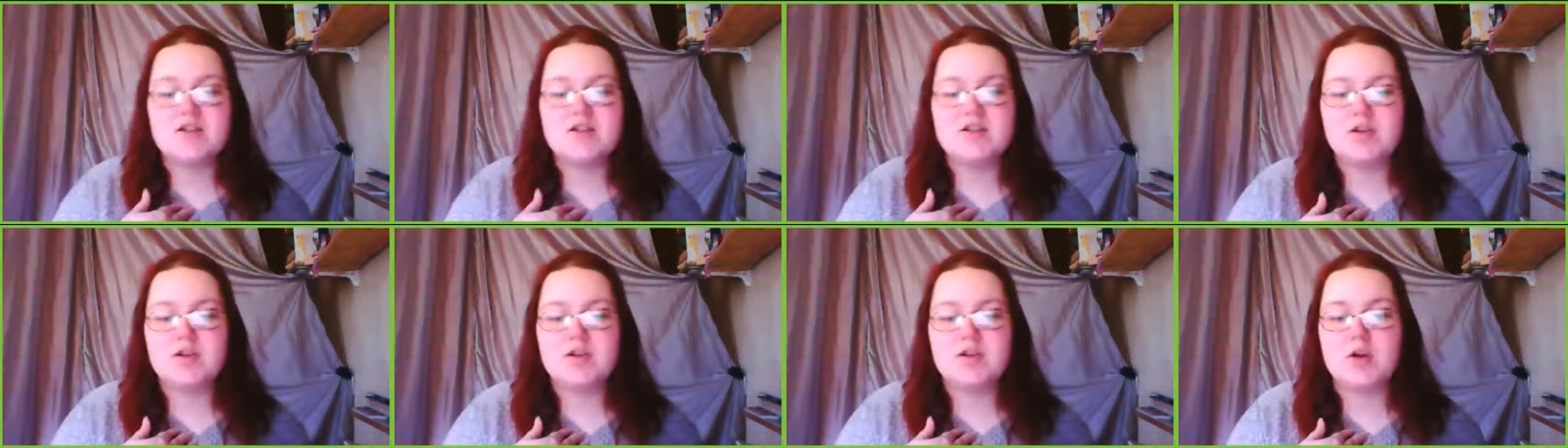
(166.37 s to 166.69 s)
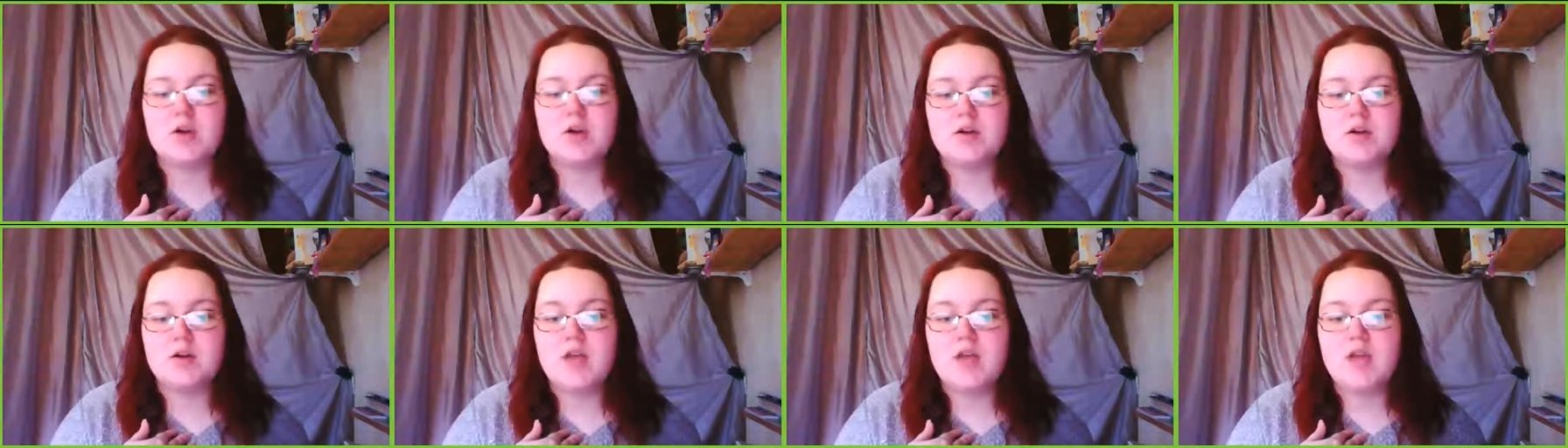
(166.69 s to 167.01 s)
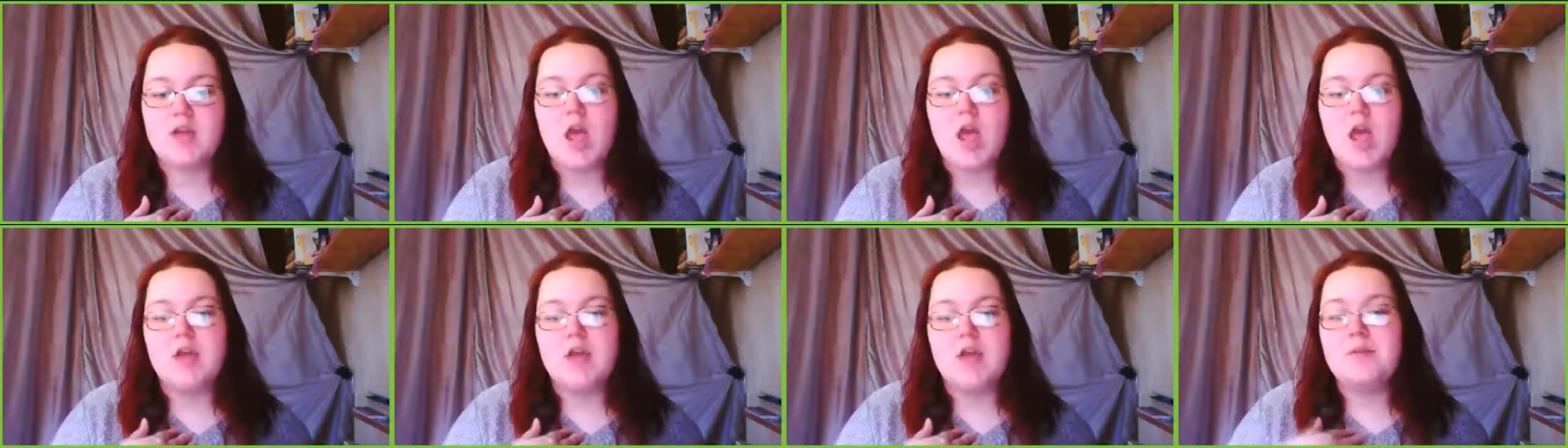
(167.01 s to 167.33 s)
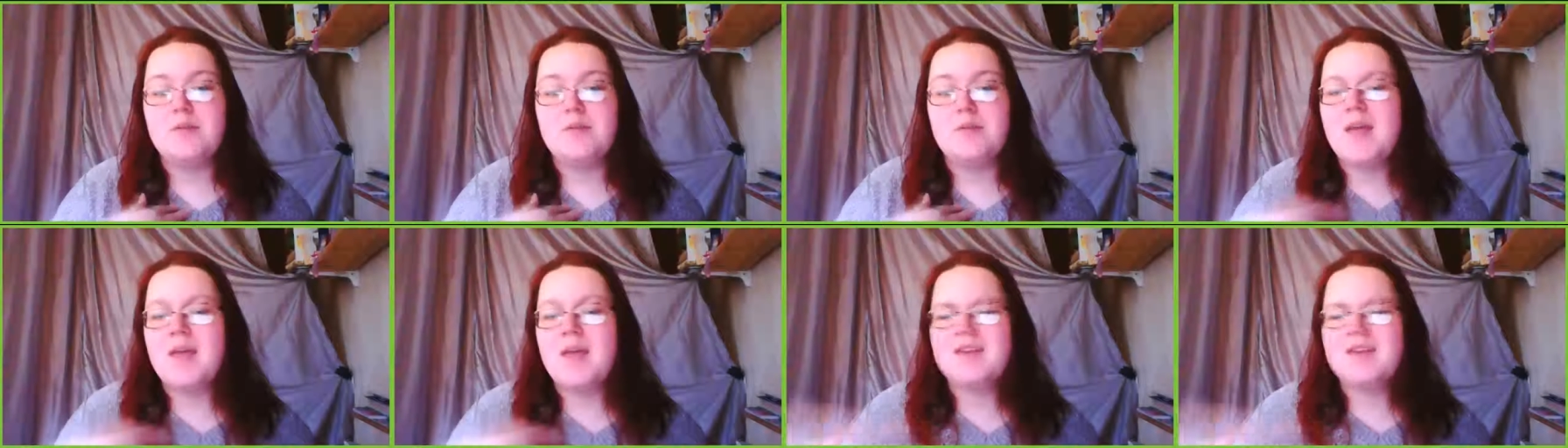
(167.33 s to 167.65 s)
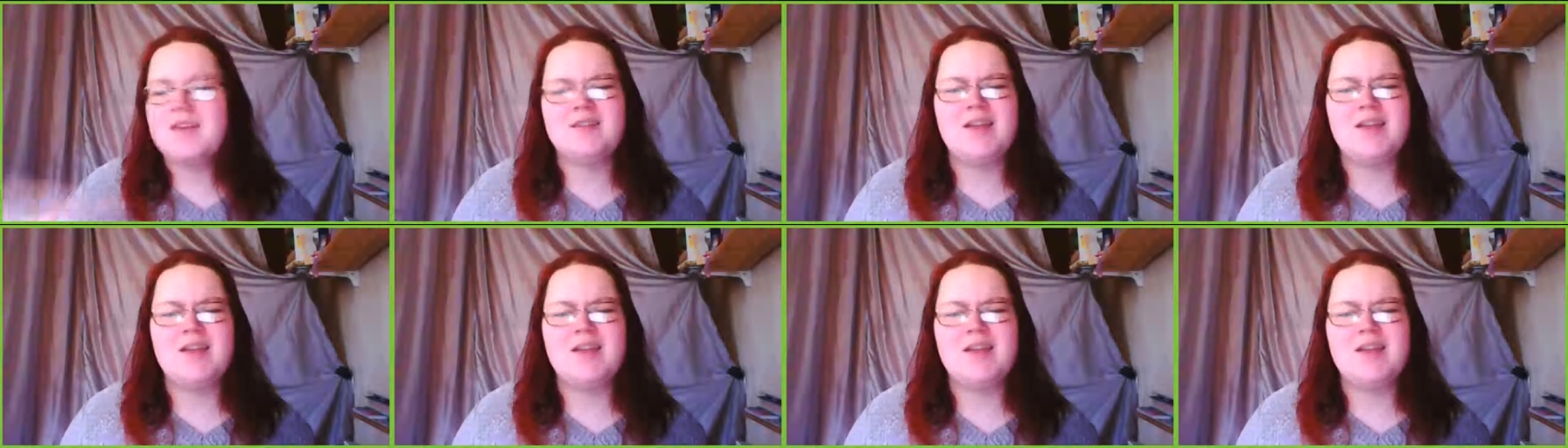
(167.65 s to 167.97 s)
Patreon
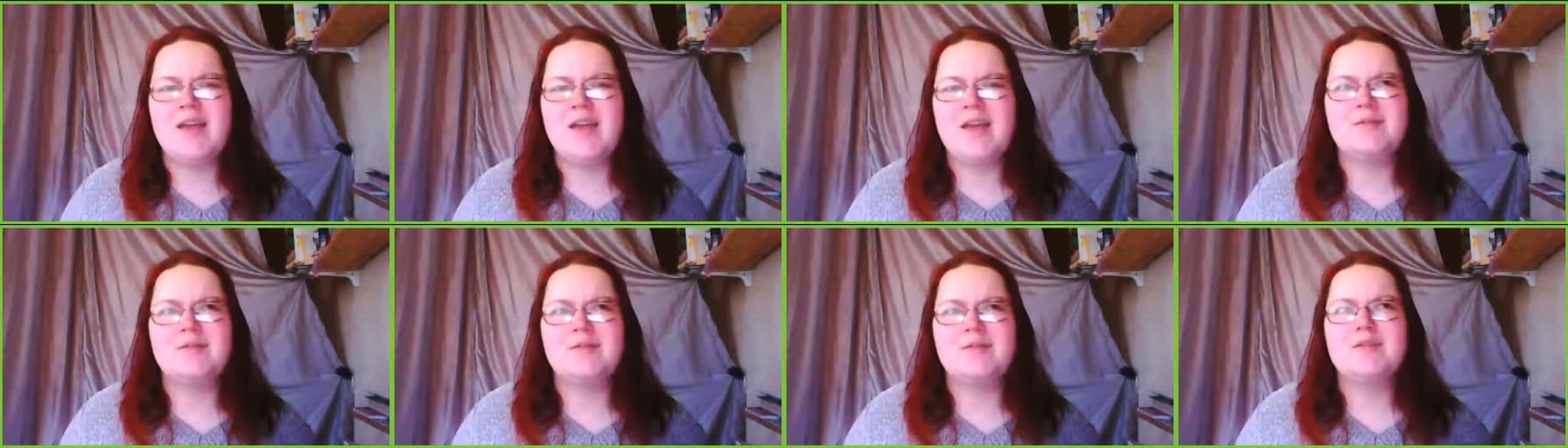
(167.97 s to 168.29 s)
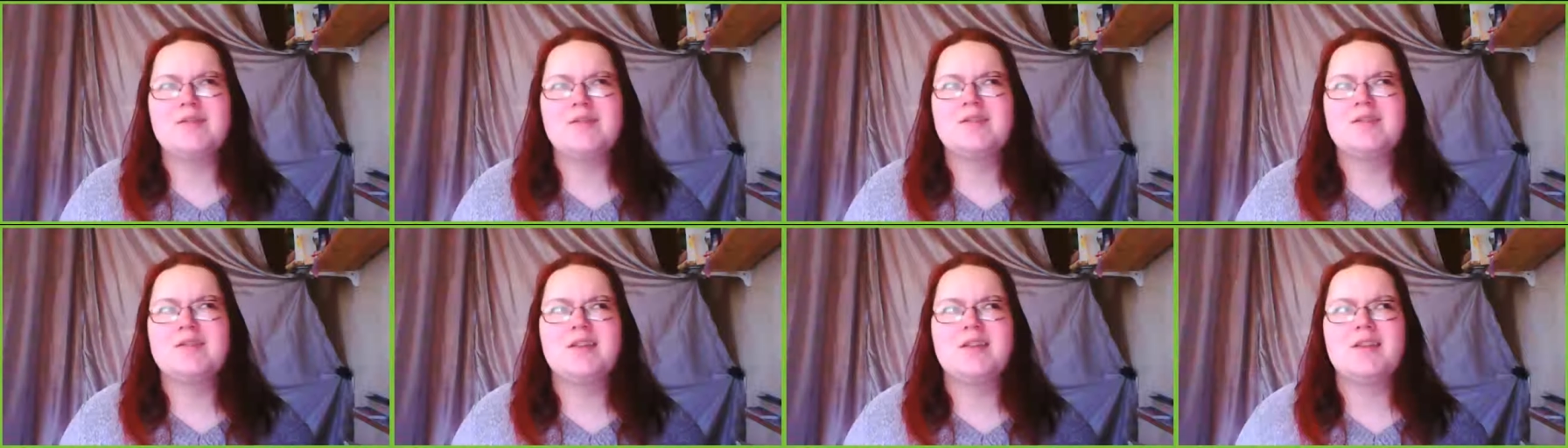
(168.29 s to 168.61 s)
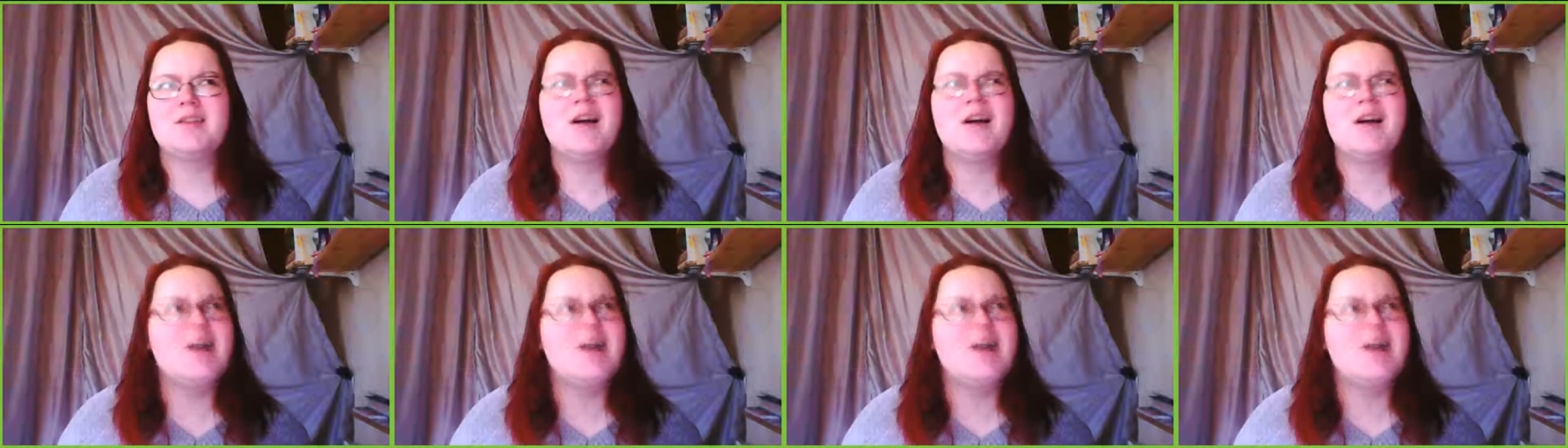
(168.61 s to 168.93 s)
to make it live, cause,